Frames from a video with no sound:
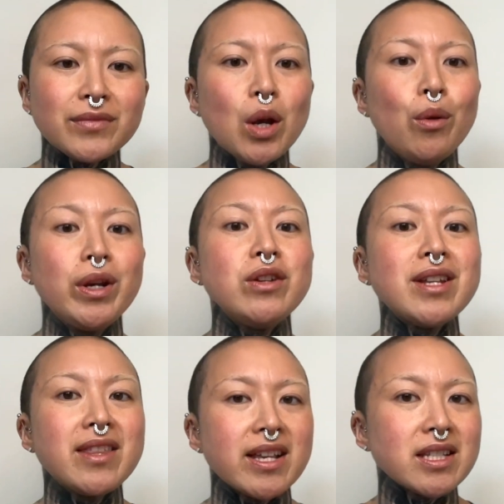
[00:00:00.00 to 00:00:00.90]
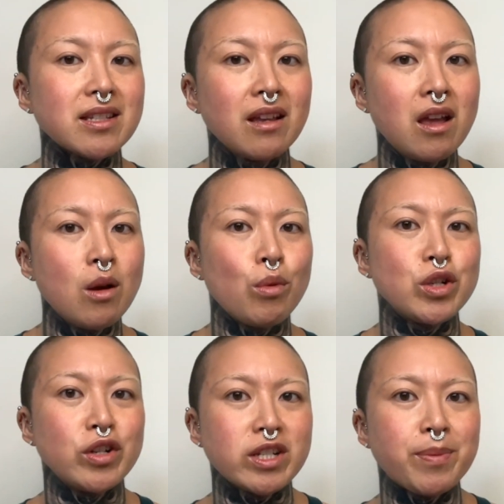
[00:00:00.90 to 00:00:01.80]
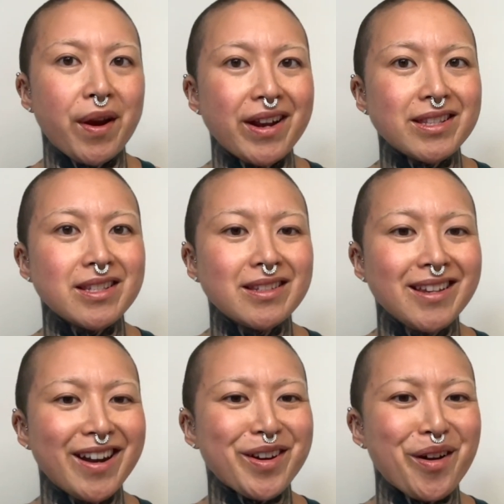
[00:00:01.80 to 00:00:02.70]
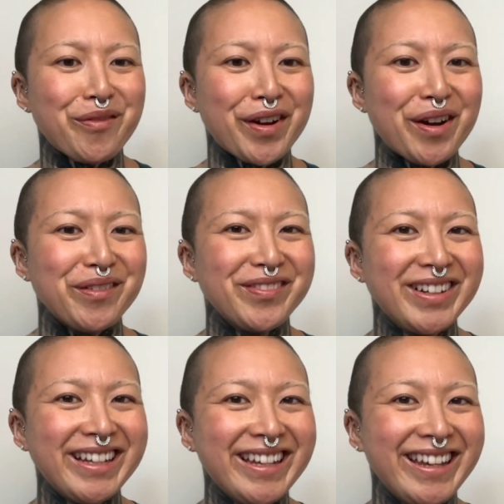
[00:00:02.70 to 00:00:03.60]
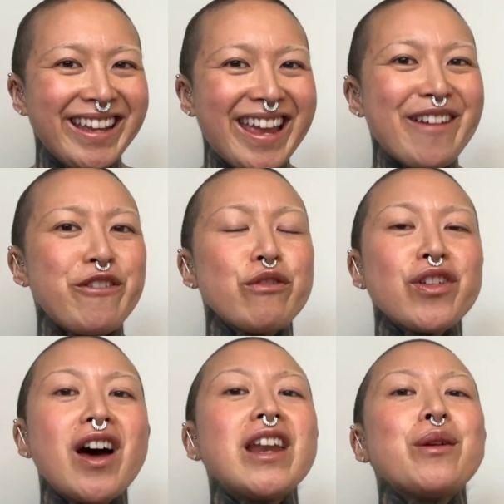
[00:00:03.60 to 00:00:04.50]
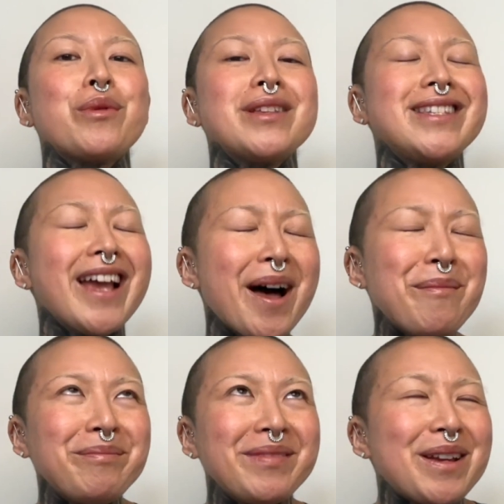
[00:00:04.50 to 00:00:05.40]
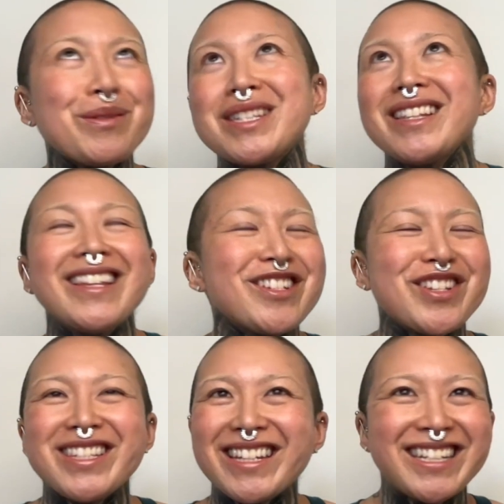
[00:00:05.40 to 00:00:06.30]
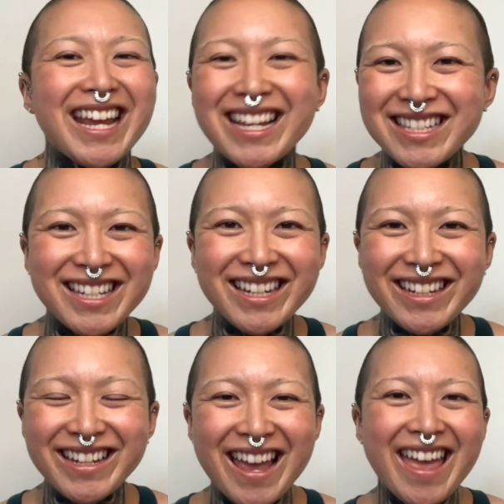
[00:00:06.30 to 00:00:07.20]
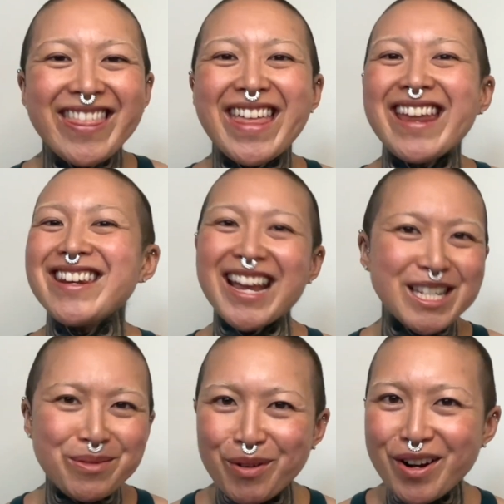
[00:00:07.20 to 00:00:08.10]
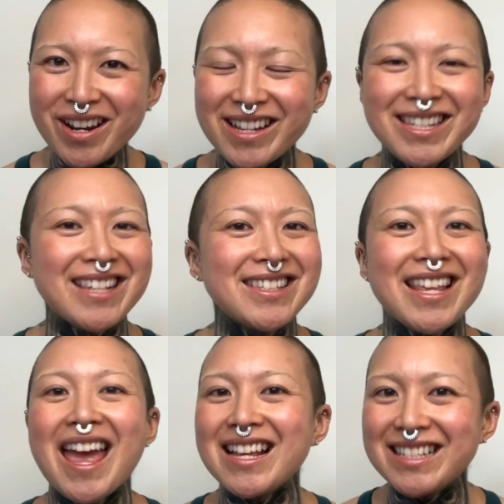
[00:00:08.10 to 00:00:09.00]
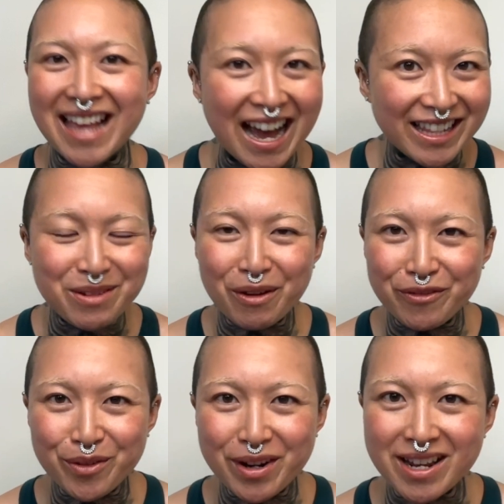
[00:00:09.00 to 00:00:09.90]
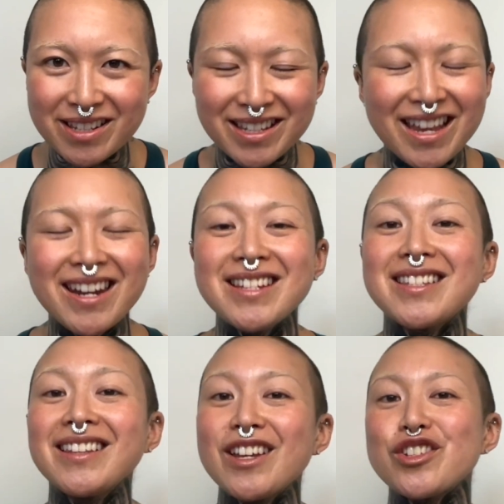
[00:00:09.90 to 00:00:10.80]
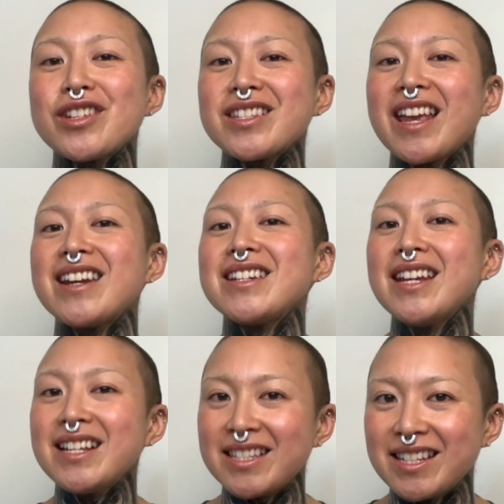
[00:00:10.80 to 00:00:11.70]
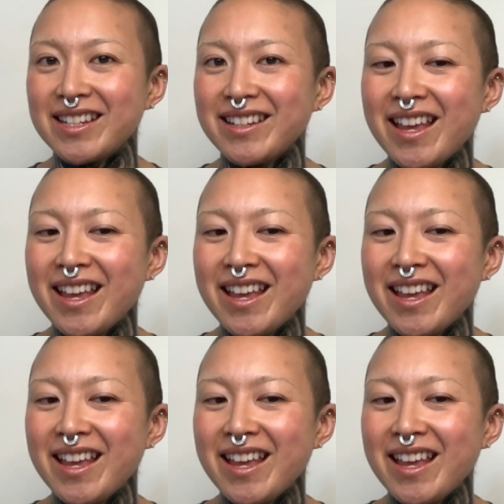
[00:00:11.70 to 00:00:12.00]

When you did this, what'd you experience? How'd it go for you? If you thought it was yum, it was delicious and tasty, then nice work, because that's exactly what food is. It is delicious and tasty.